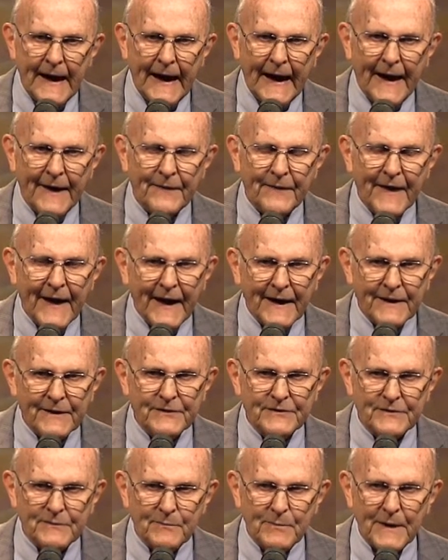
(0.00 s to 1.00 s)
And that
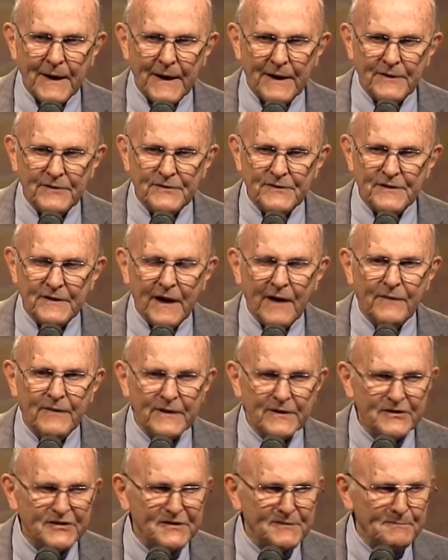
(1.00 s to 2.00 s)
is a place of
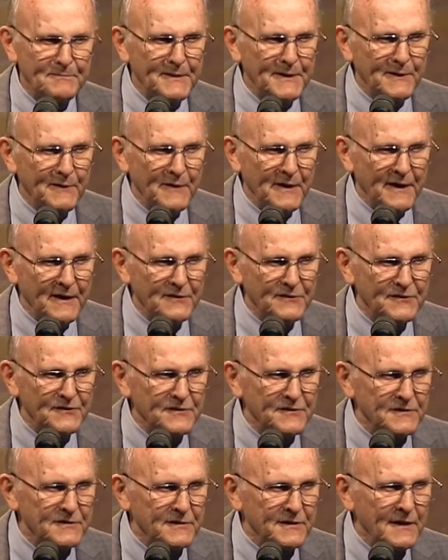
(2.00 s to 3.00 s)

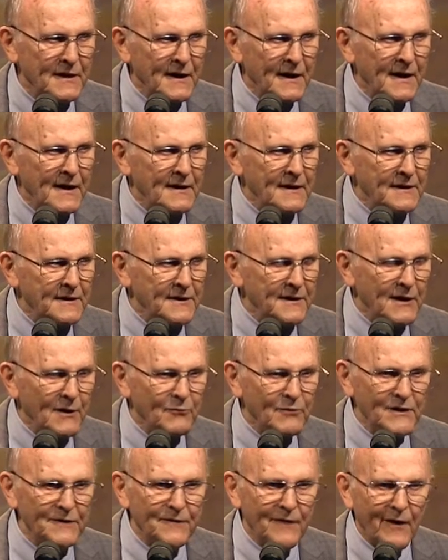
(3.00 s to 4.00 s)
experience. You know,
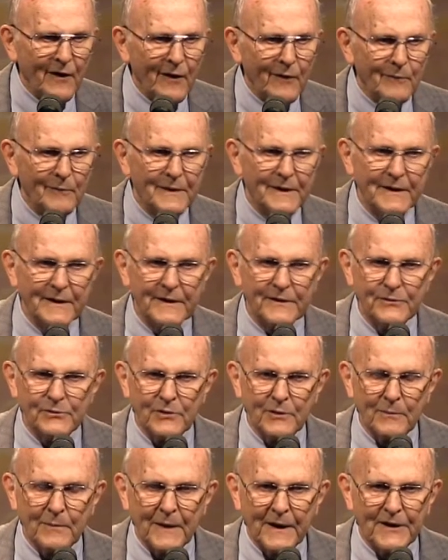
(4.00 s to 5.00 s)
we've all been into
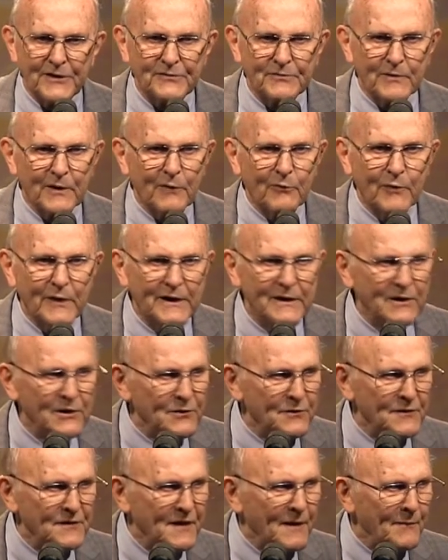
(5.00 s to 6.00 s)
a place where we
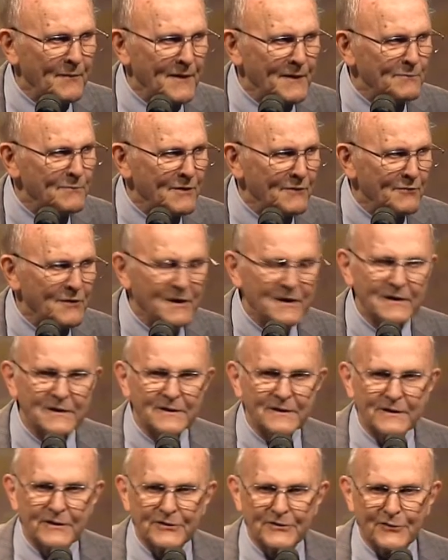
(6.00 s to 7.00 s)
knew something but we
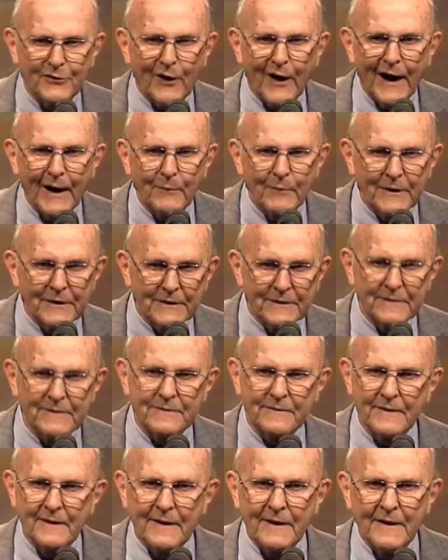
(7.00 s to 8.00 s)
couldn't describe it.
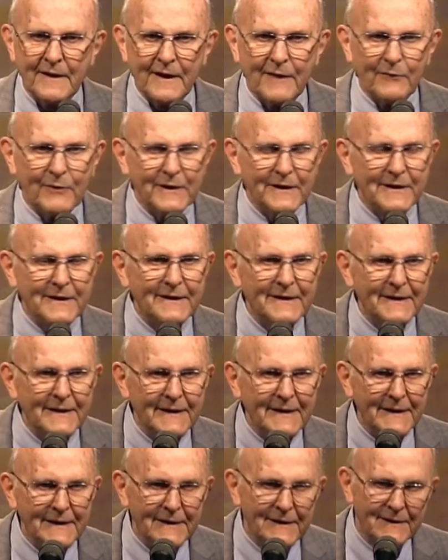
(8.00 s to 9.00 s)
And we didn't
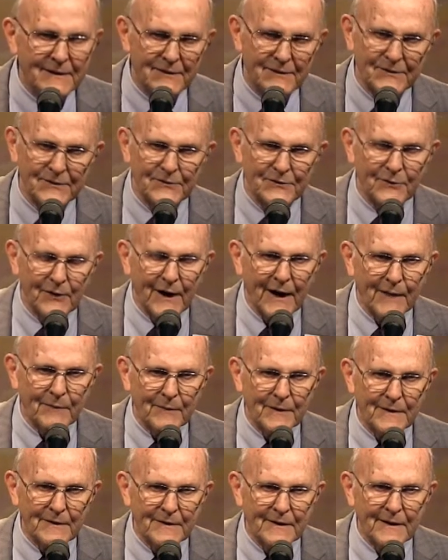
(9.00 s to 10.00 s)
need to describe
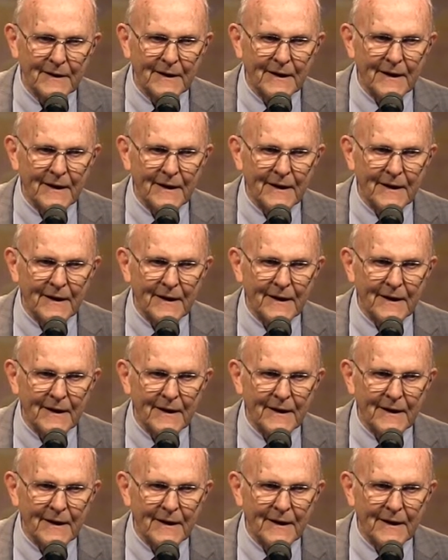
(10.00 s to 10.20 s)
it.